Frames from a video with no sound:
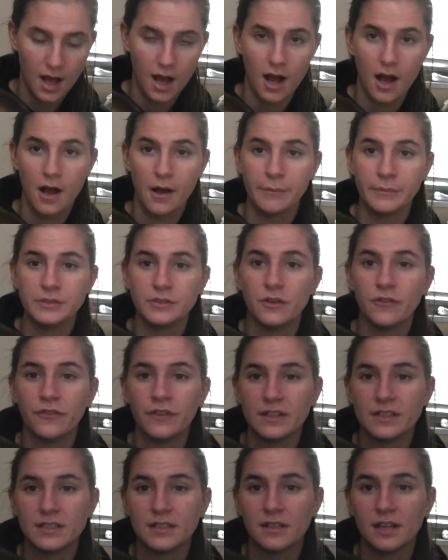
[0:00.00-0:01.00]
But don't
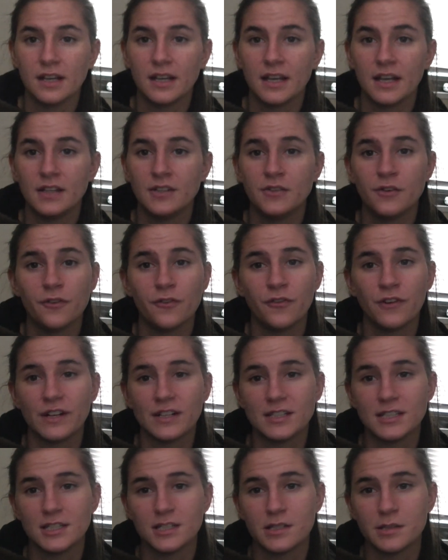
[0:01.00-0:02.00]
forget to like and don't
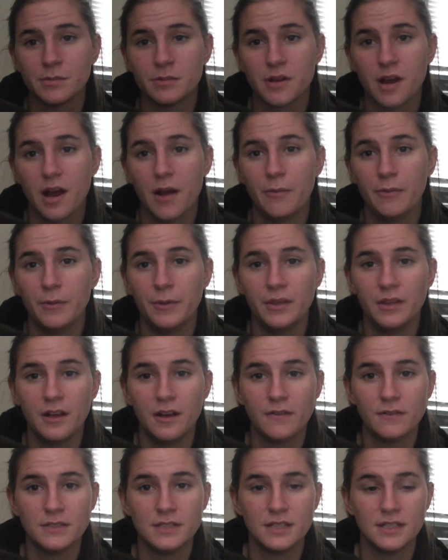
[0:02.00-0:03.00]
forget to subscribe. We would
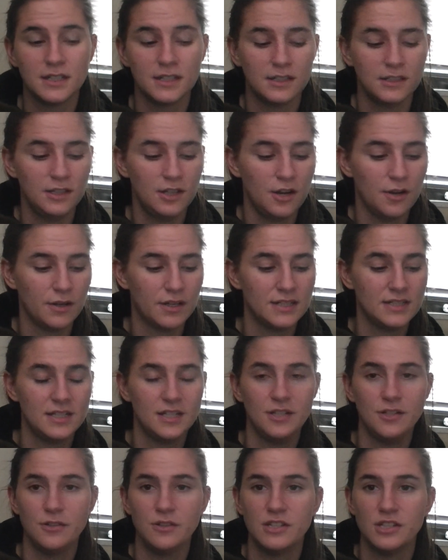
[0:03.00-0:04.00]
love to,
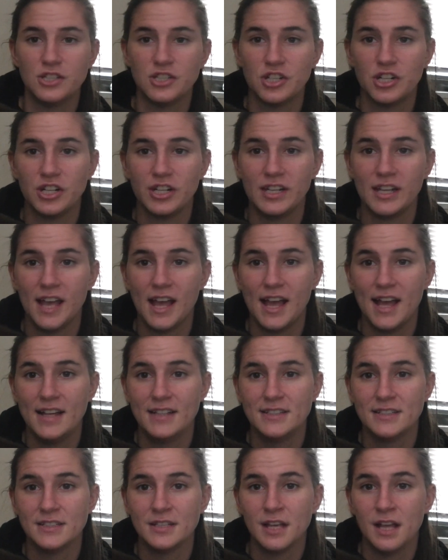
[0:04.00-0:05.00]
continue this journey
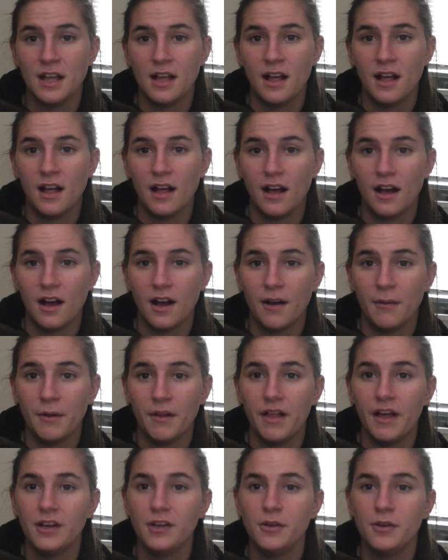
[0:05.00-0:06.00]
and
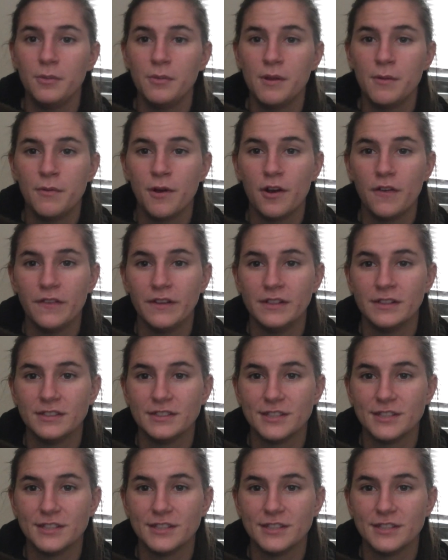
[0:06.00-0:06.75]
allow you to be a part of it.